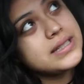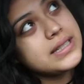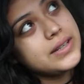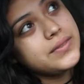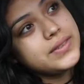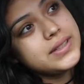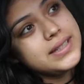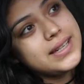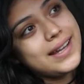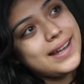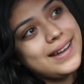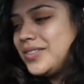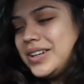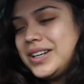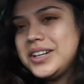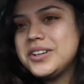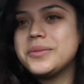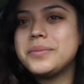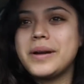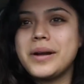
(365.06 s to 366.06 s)
save the day.
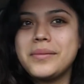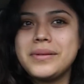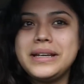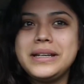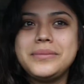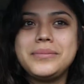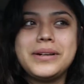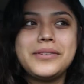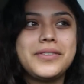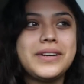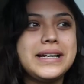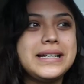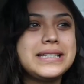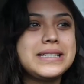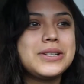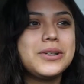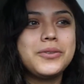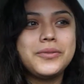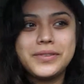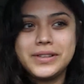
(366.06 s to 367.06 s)
Video will probably eat my
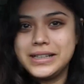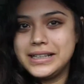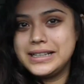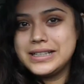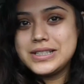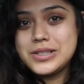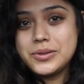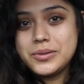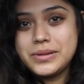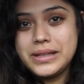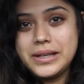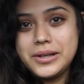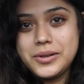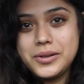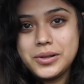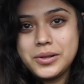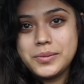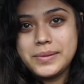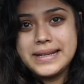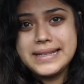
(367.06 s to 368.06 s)
fries, hopefully, so they don't
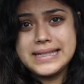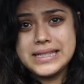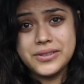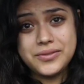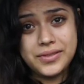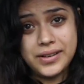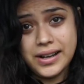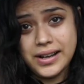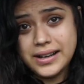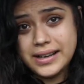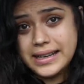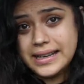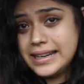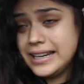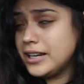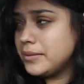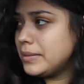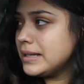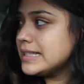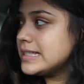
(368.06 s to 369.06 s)
go to waste. If not,
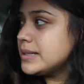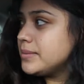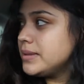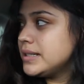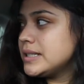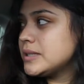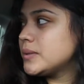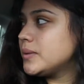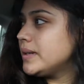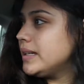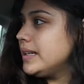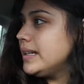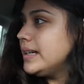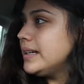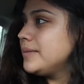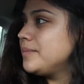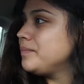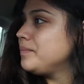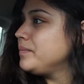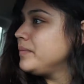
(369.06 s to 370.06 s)
any of my siblings will eat
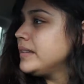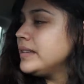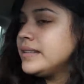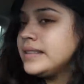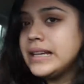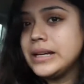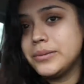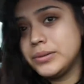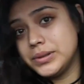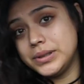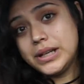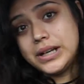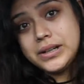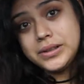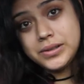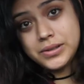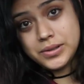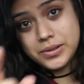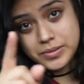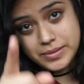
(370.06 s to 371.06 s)
it. They will
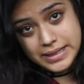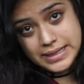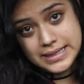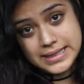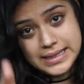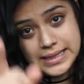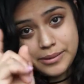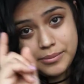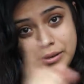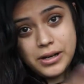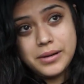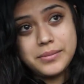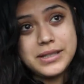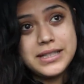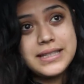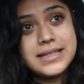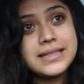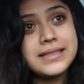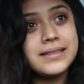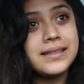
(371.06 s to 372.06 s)
not go to waste, I
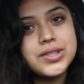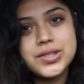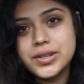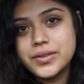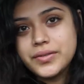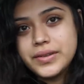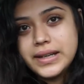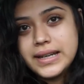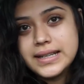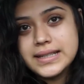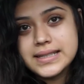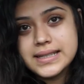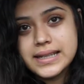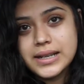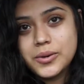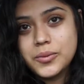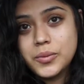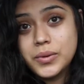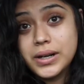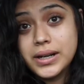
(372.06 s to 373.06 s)
promise. Sherviti is
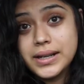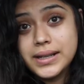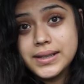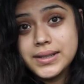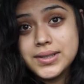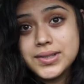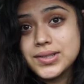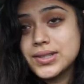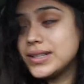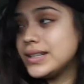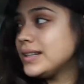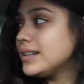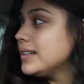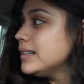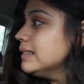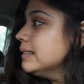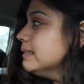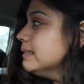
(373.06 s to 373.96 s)
like, where is she?